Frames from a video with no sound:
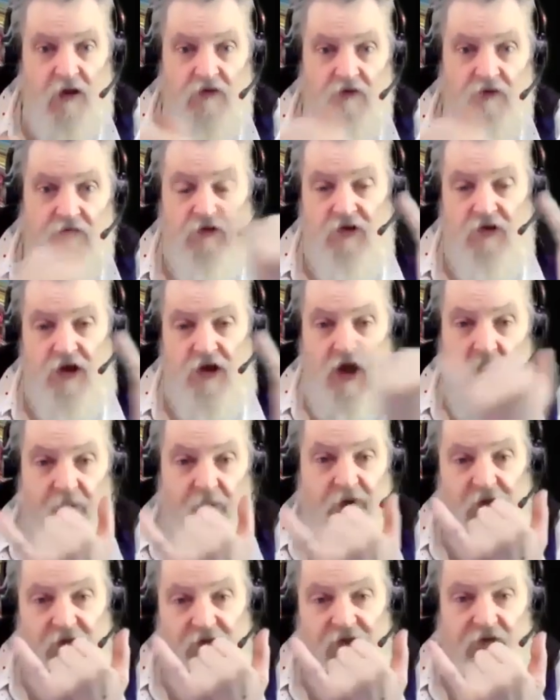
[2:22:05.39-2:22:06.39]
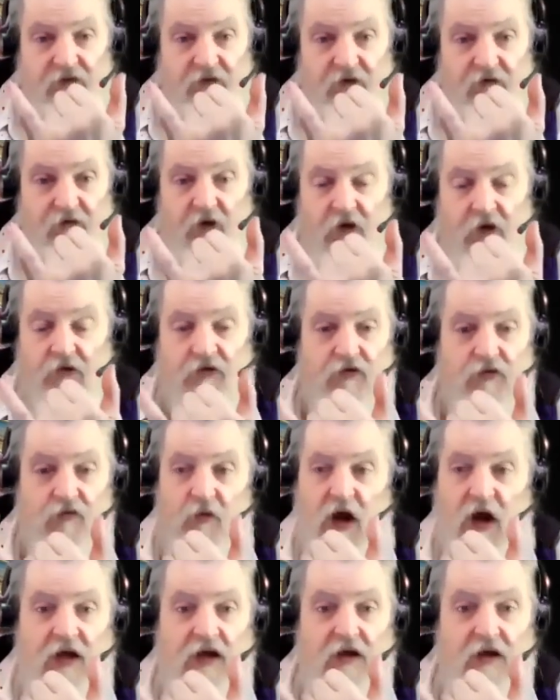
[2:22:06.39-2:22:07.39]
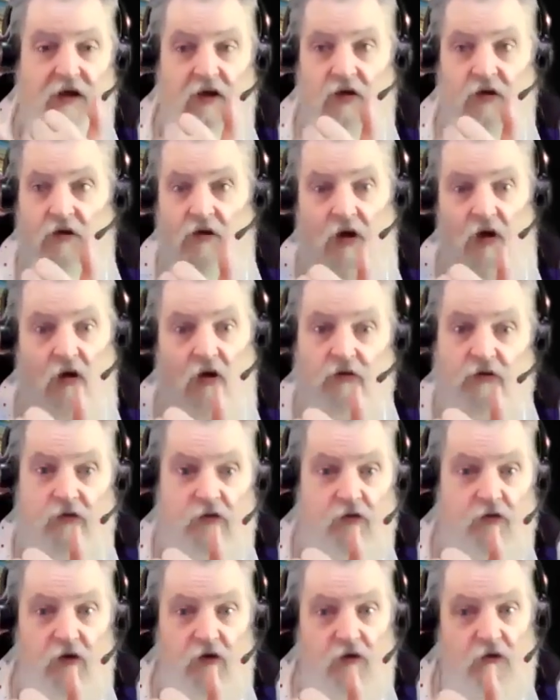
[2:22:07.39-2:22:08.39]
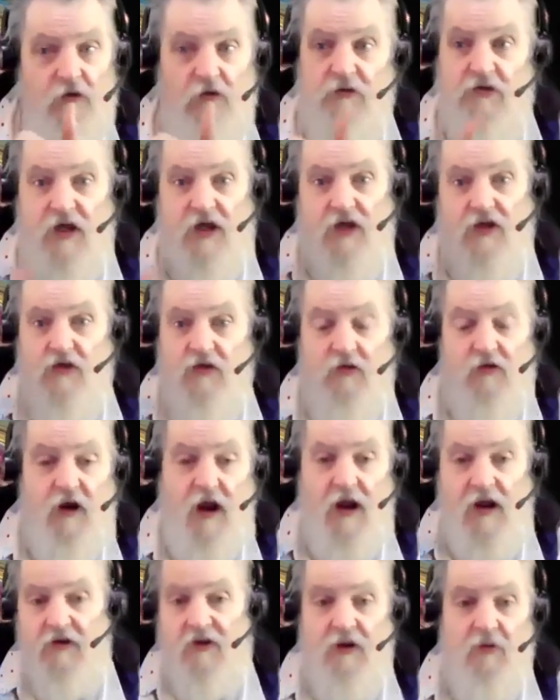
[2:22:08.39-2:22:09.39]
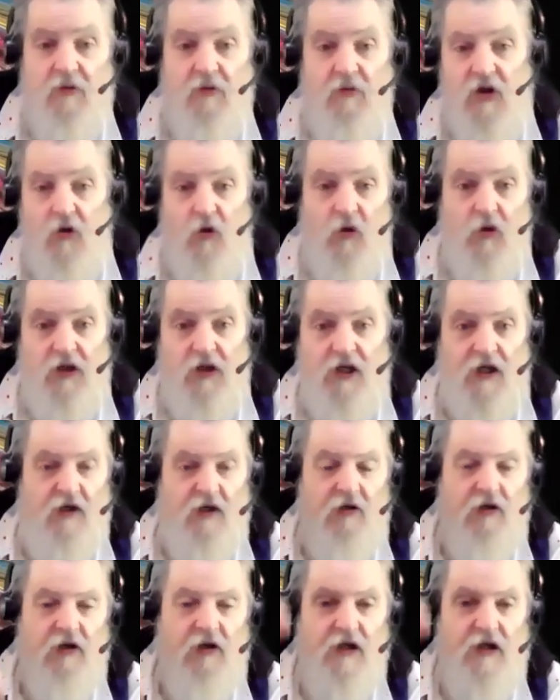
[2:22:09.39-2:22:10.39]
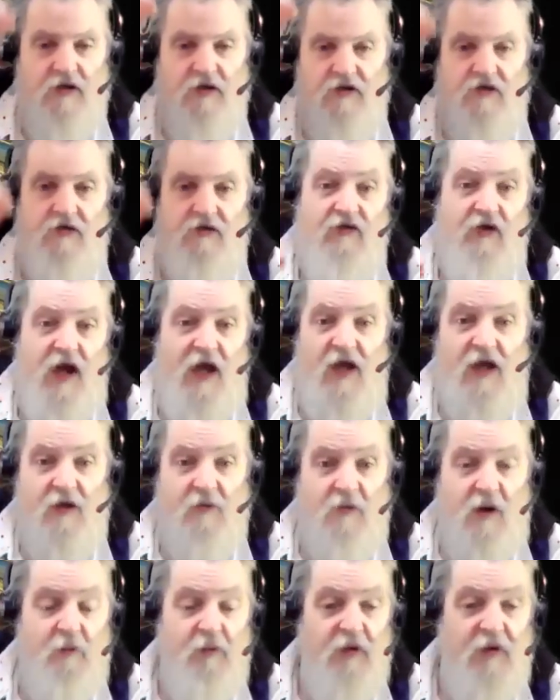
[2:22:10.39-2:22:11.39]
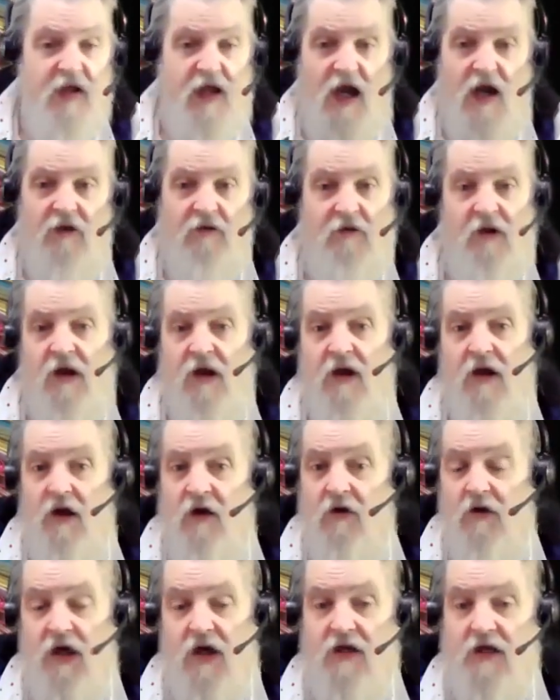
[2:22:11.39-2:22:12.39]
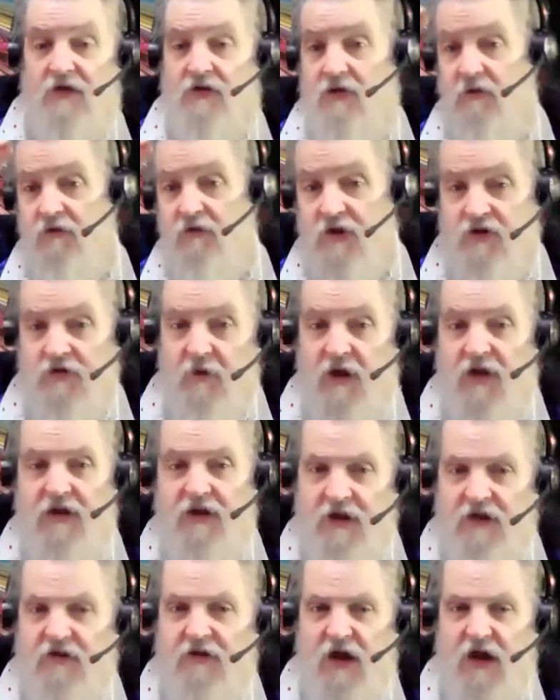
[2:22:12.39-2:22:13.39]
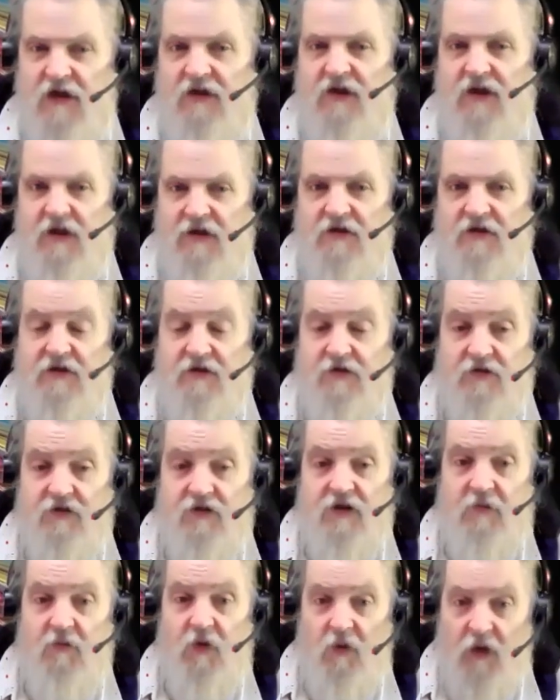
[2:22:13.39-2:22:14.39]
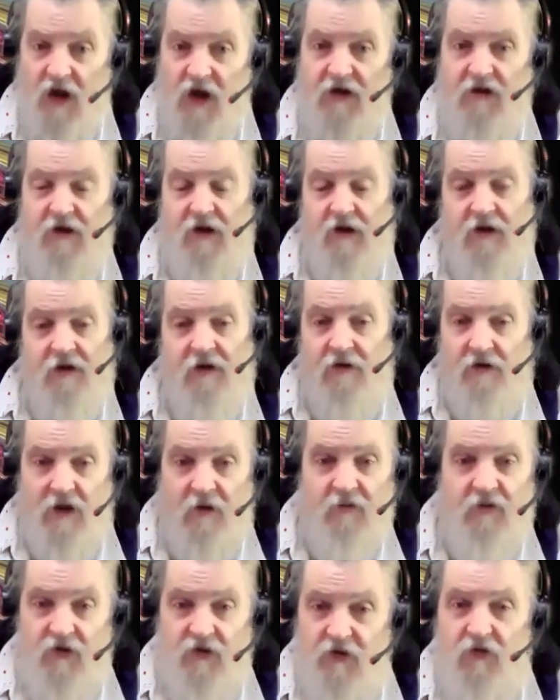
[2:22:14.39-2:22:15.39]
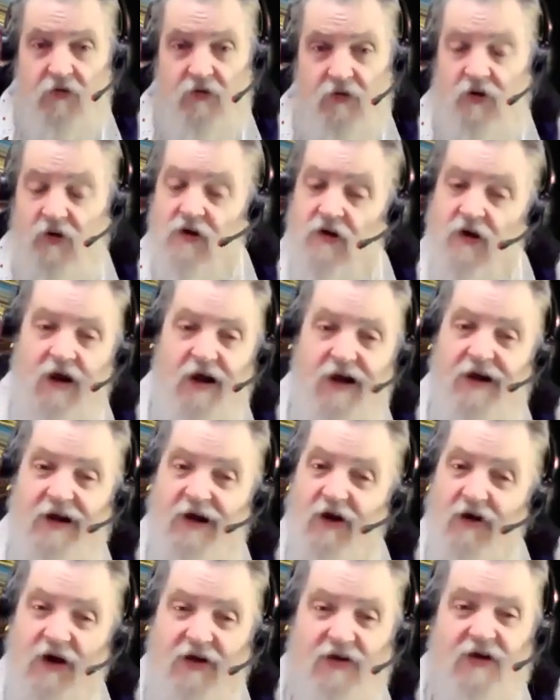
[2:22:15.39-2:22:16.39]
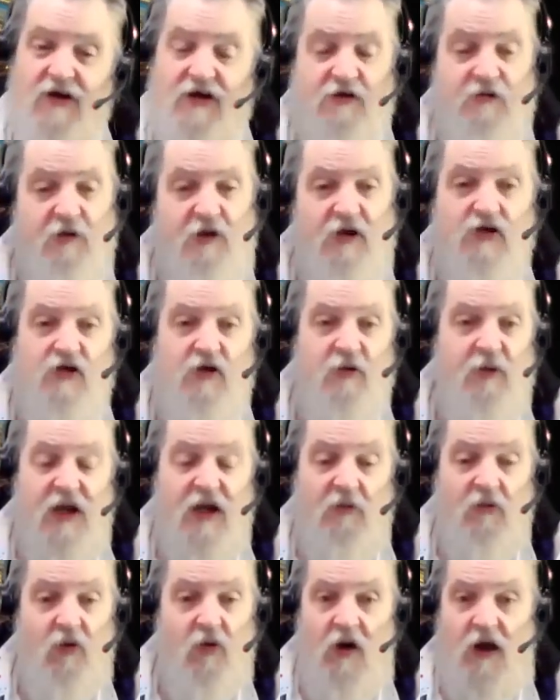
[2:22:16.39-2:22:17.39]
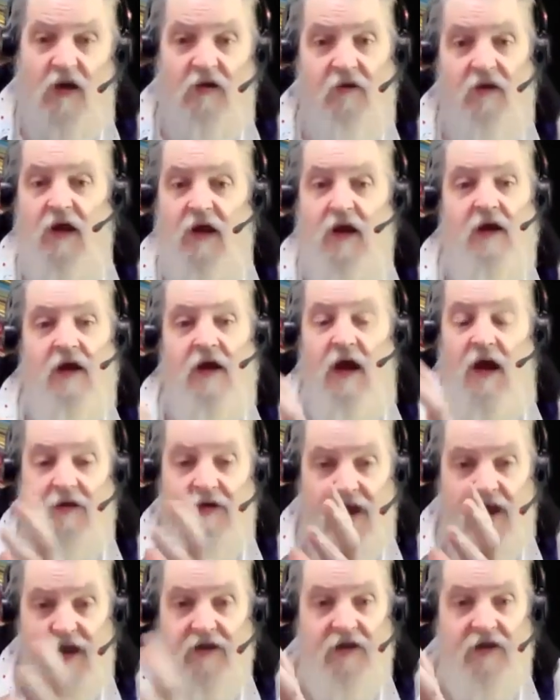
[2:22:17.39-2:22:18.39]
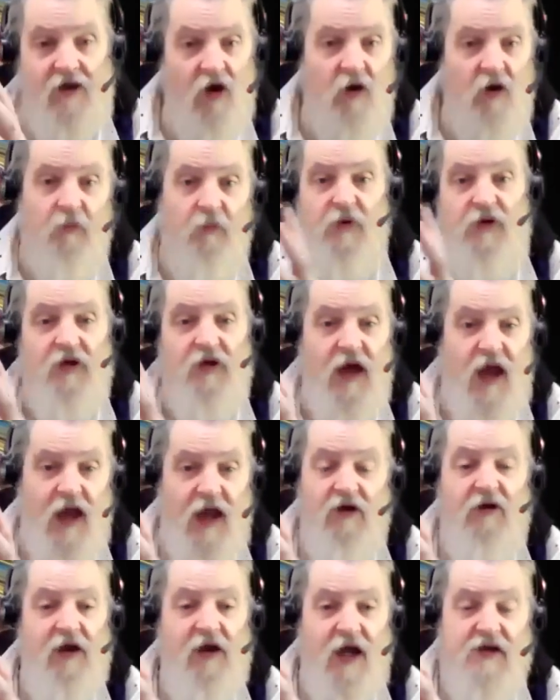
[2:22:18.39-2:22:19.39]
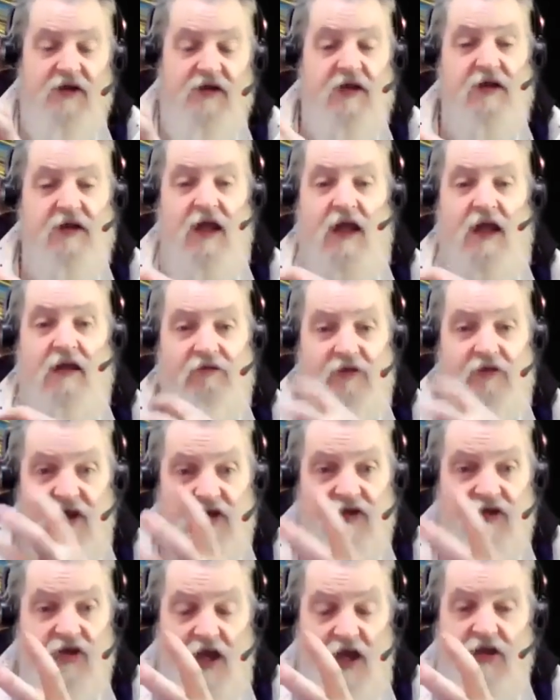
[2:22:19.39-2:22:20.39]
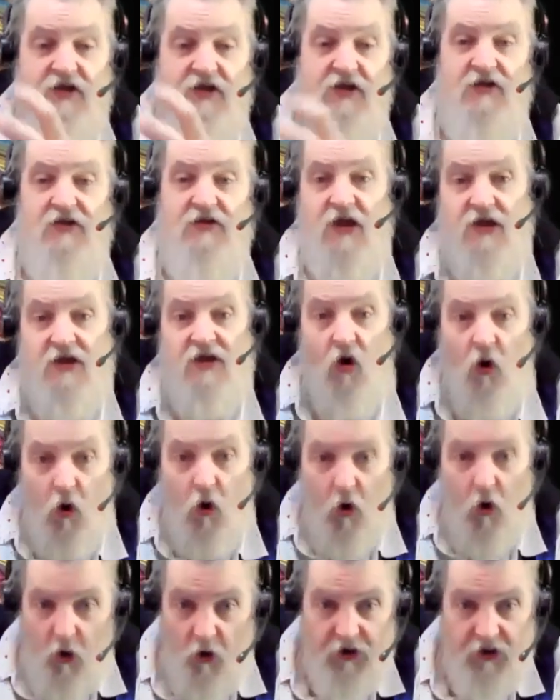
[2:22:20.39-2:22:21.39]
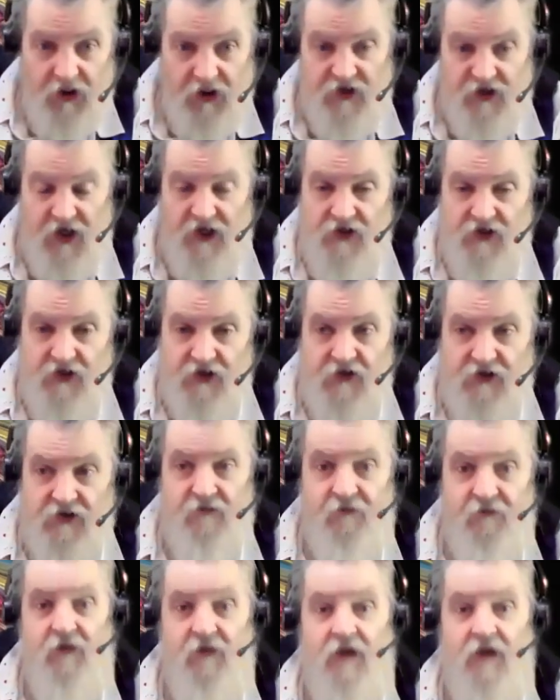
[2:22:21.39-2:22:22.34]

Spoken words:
So there's a couple of different votes. One, you go to the rules and you rank them in order. You can just drag them up and down. Okay, so this one, yes, I think this is number one. Number two, good. No, I think this one should be number one. And then the computer aggregates it. And if there's changes, then the order changes.